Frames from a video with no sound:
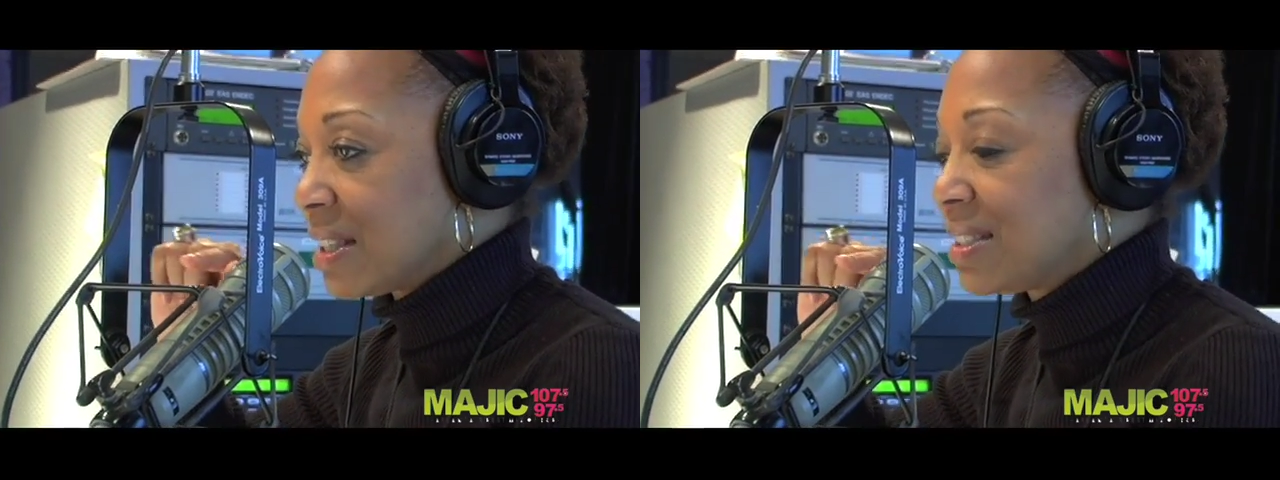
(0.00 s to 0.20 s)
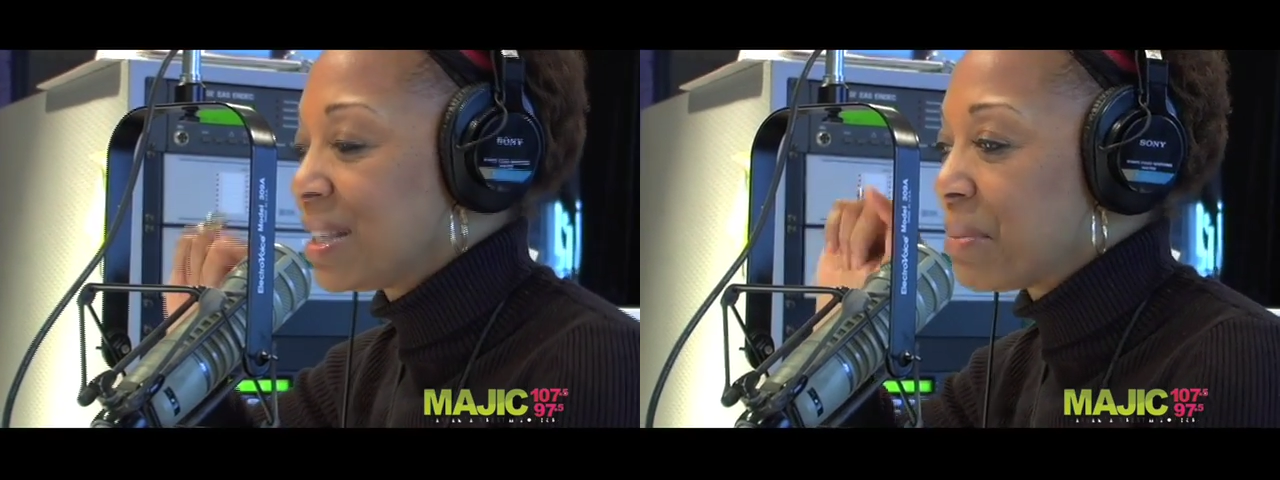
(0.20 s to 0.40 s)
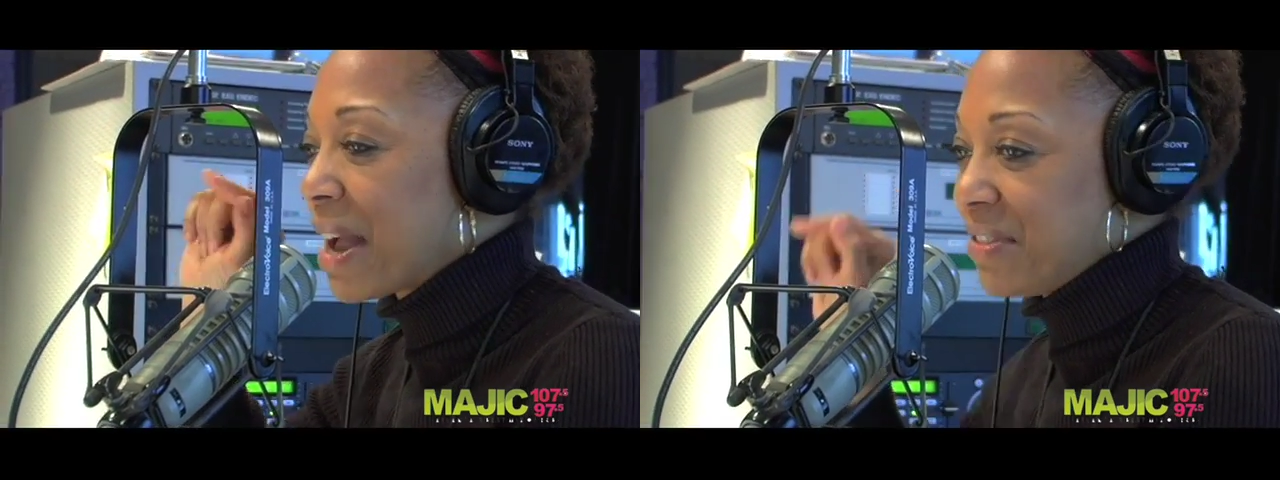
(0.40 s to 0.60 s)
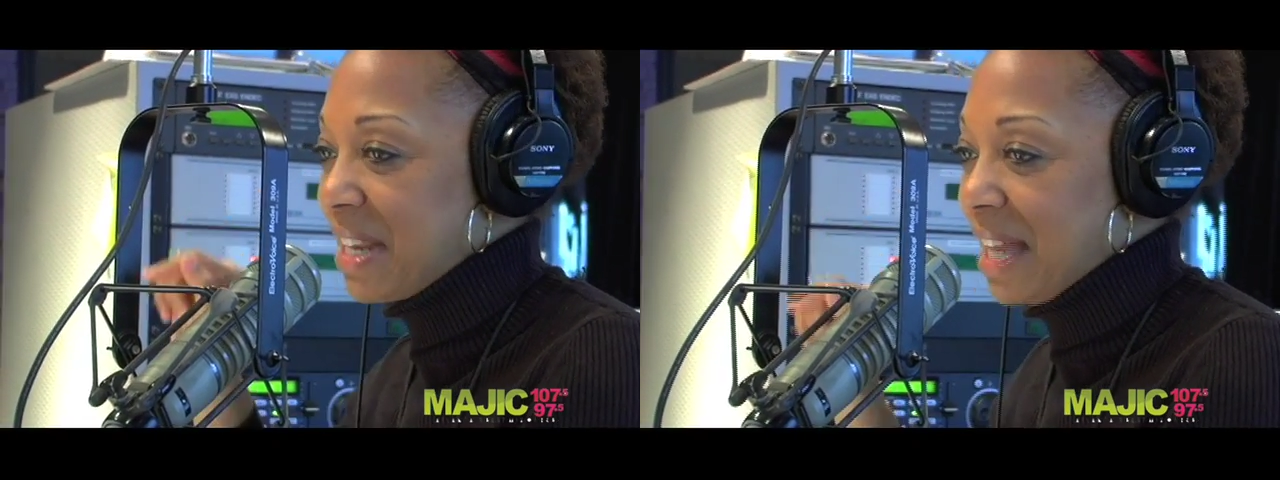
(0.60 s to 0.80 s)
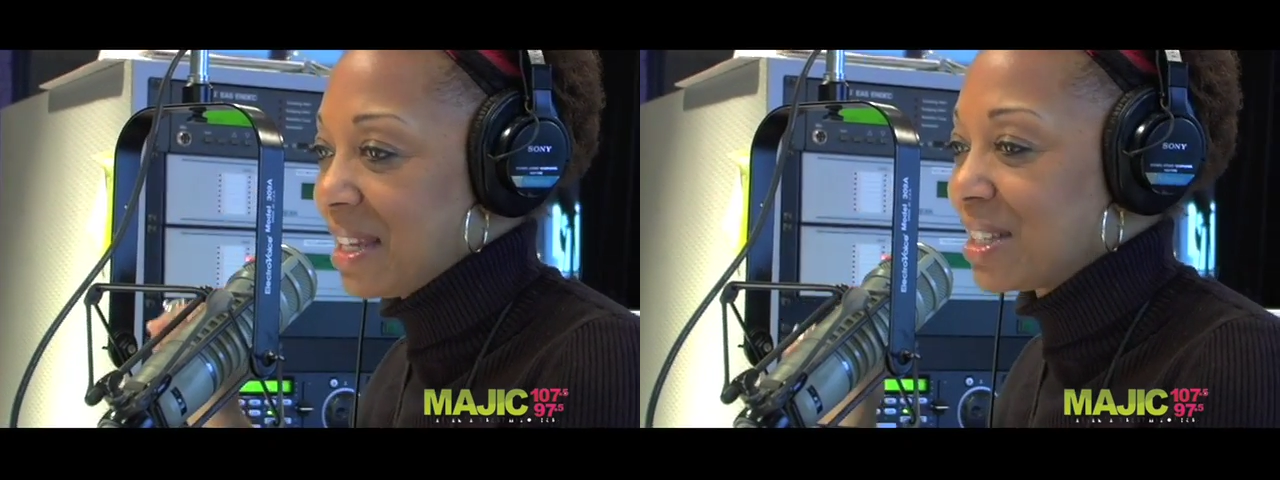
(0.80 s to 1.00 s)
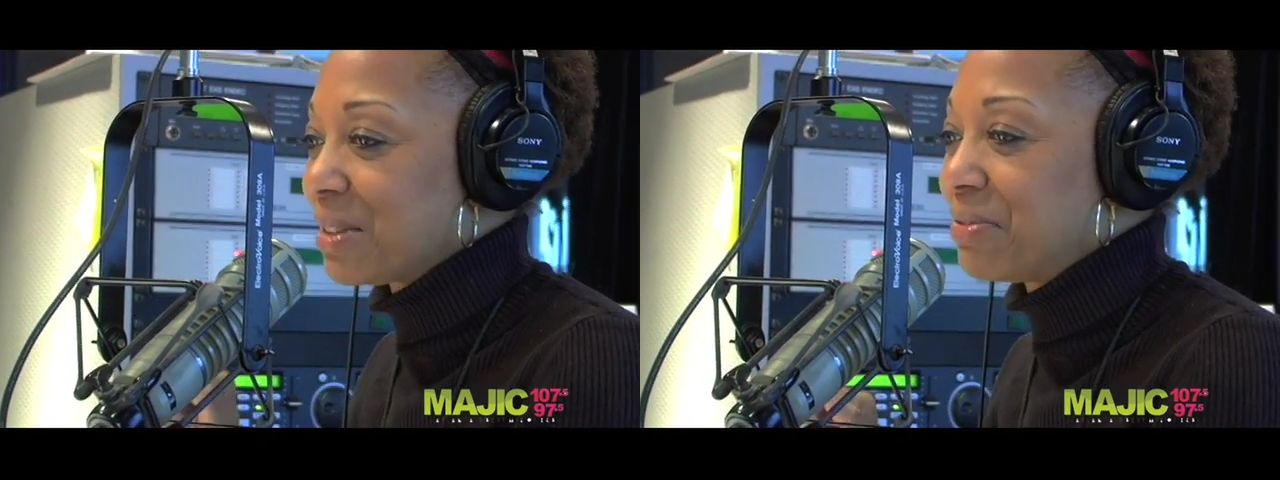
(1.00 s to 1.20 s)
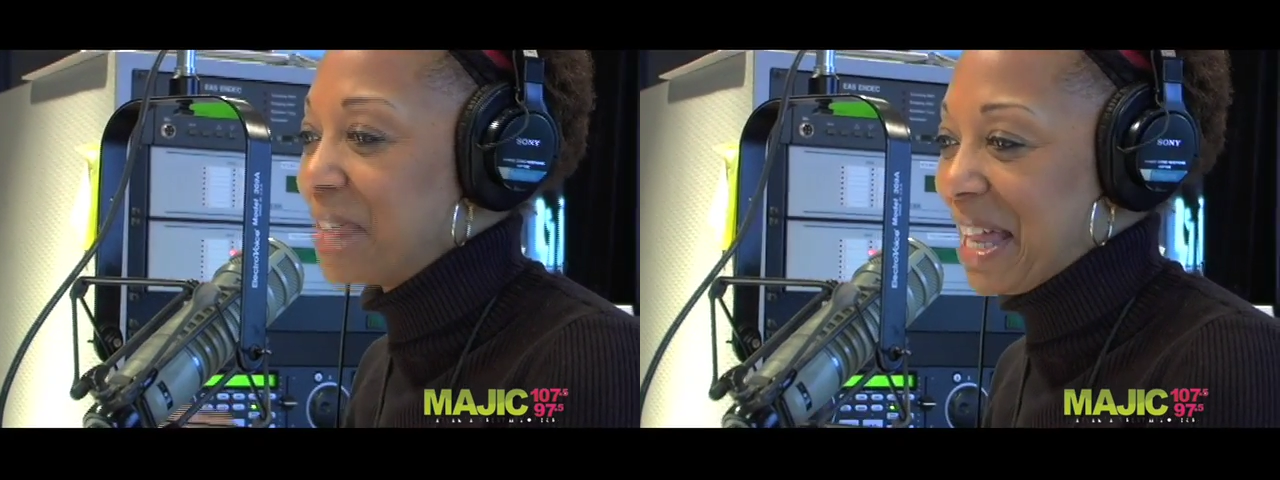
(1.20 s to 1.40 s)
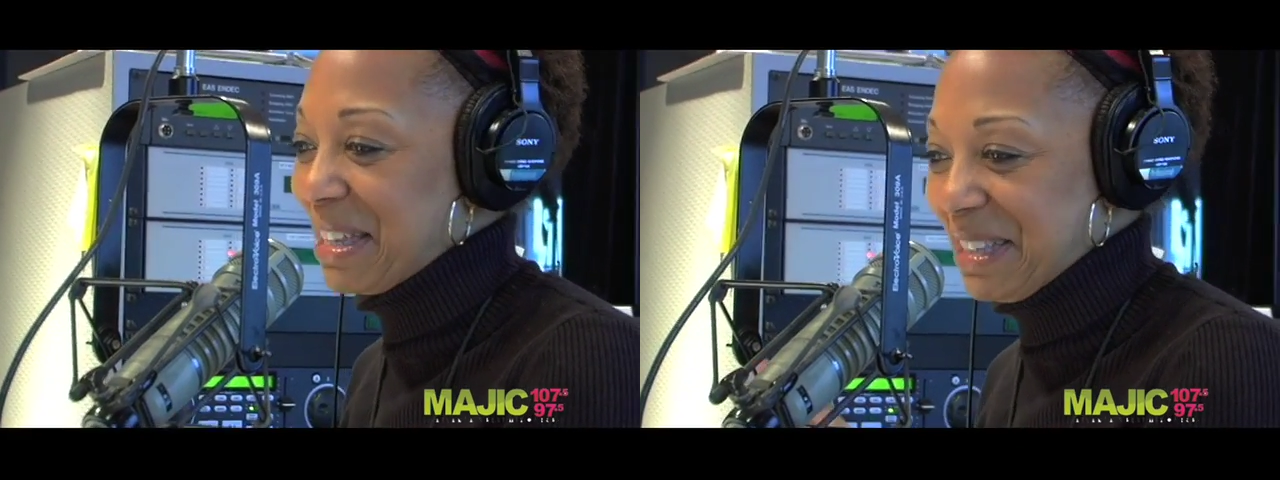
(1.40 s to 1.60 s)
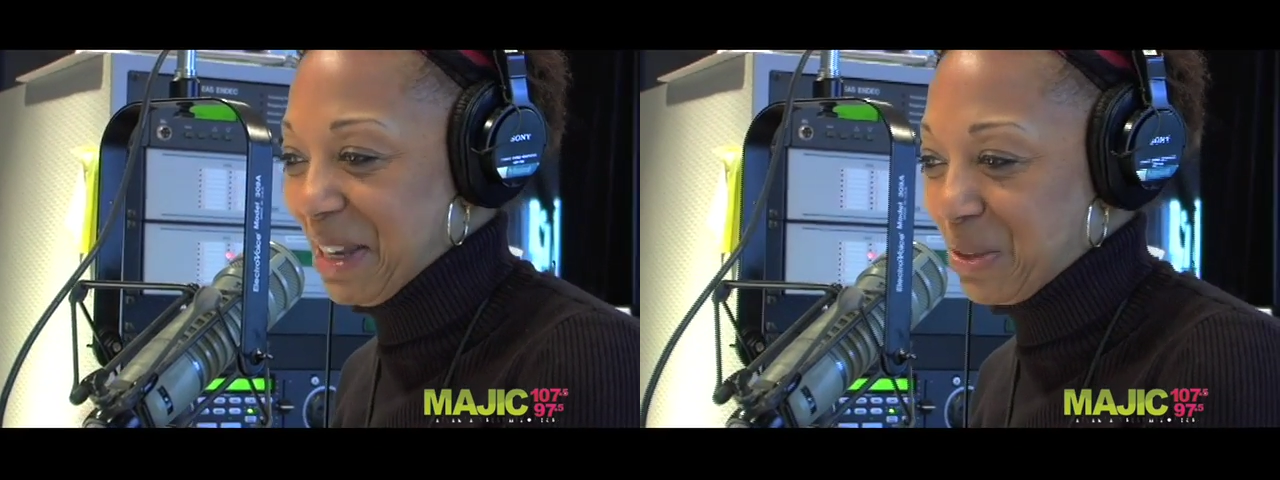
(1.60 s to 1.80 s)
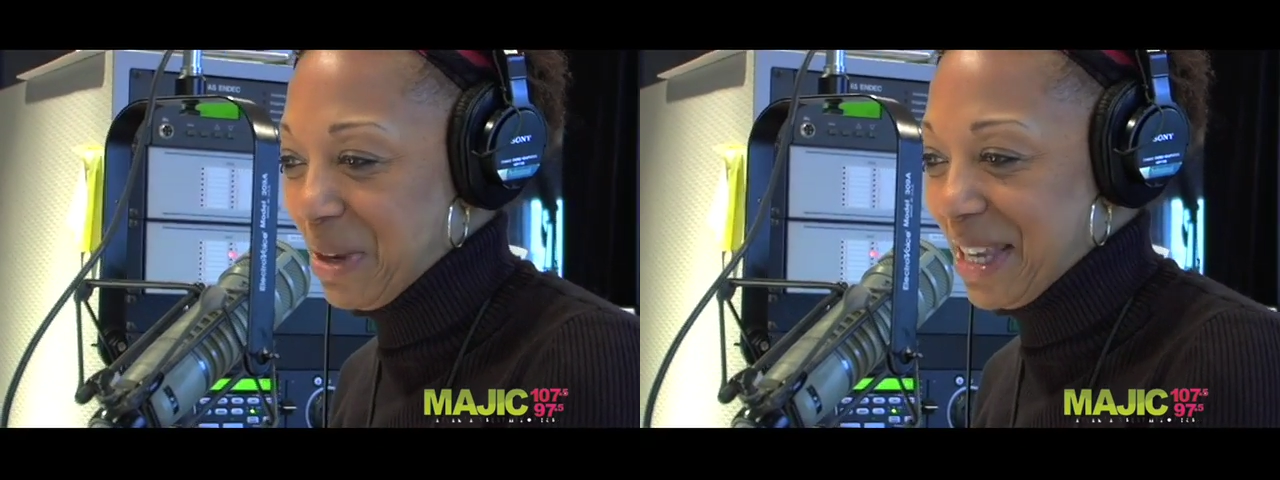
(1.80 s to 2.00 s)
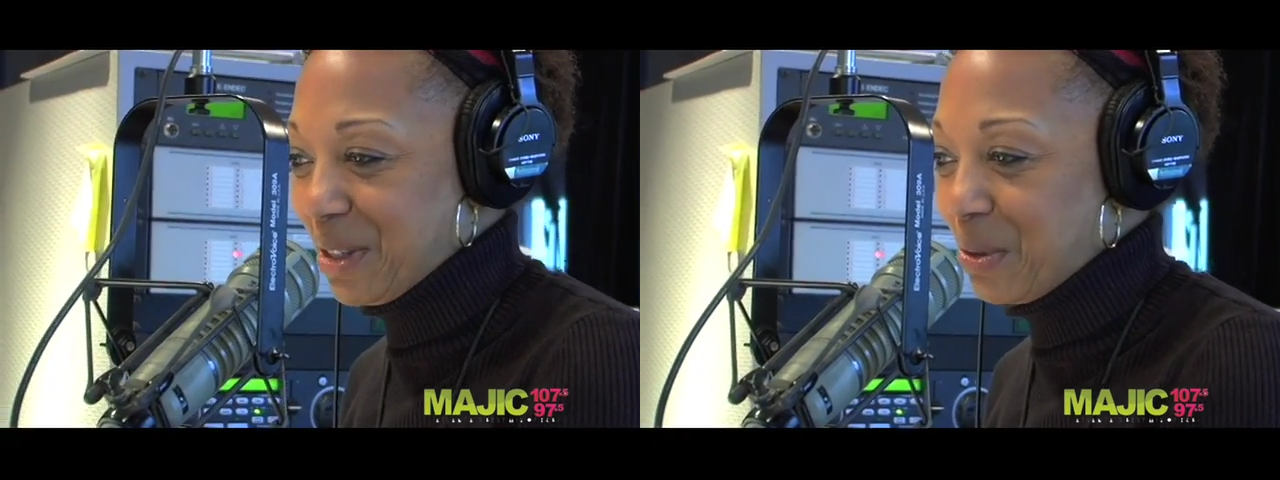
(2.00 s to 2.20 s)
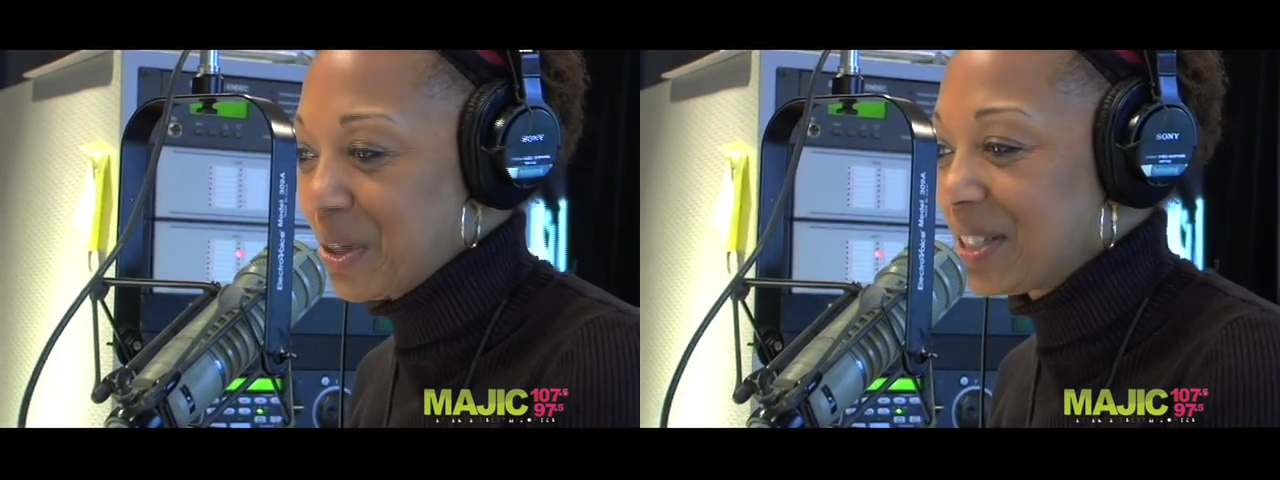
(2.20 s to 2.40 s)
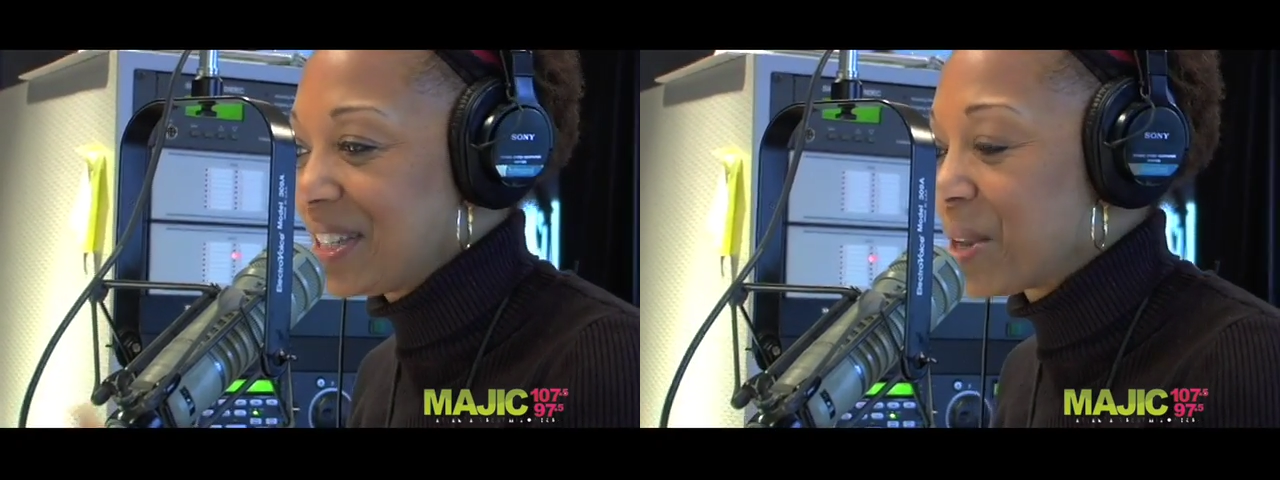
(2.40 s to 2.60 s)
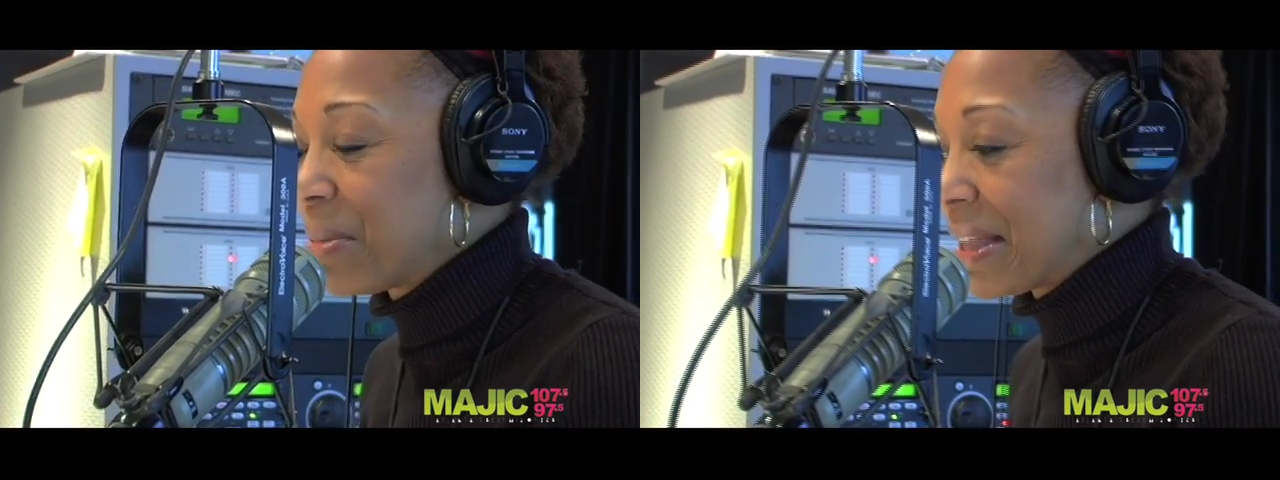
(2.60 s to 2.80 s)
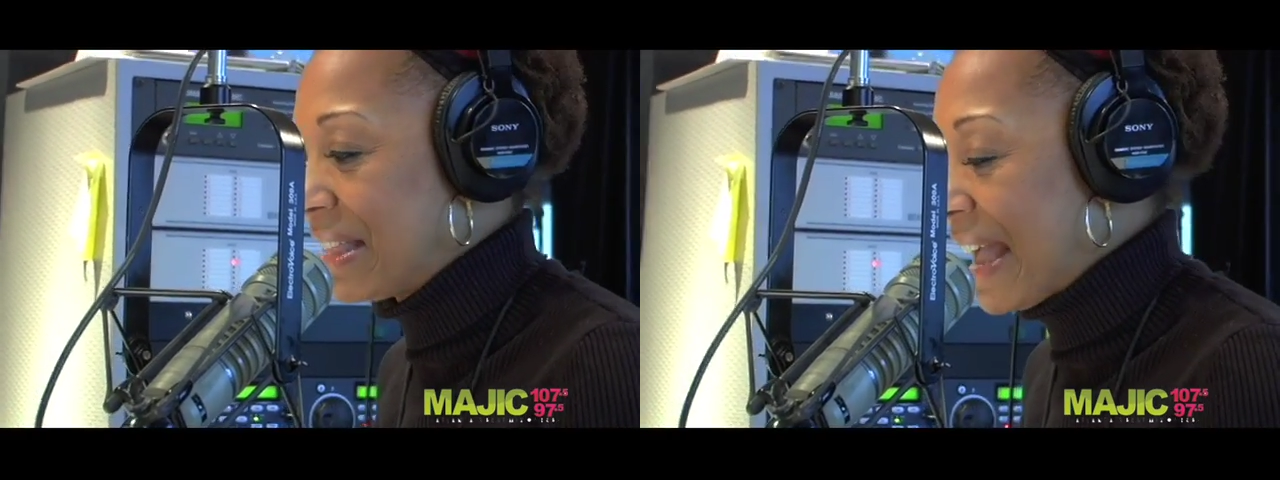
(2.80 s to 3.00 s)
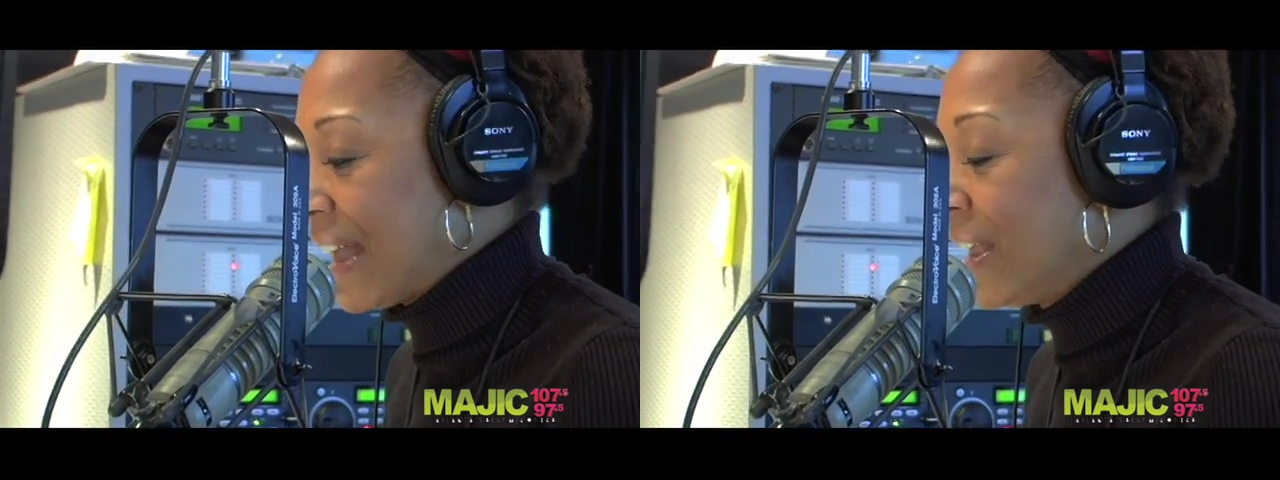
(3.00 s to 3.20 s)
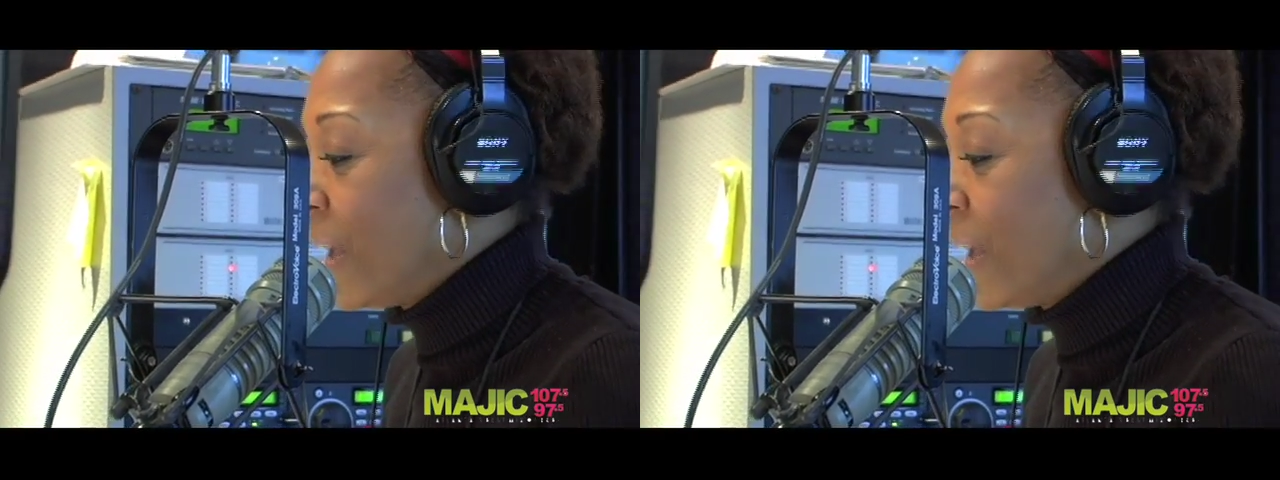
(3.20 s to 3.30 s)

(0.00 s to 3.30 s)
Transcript: semi finale because the finale's next week. So yeah. we're going to tell you about that.